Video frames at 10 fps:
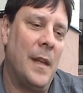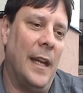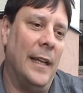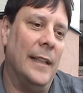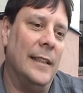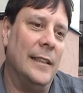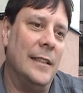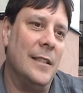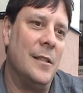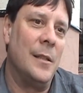
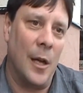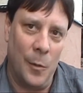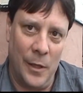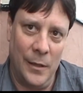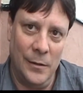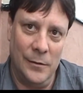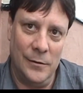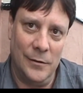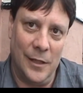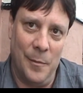and lower
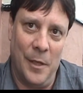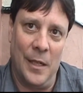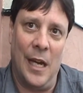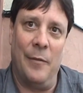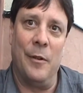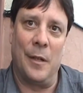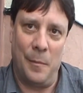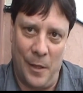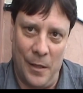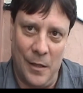among African
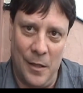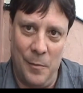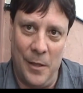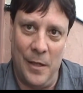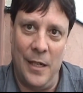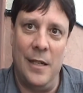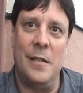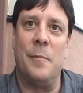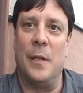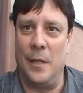American
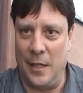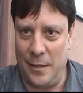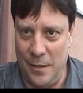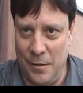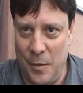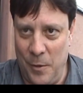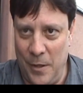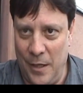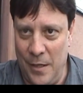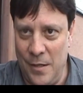communities, among Latino
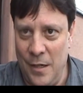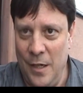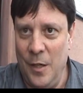communities,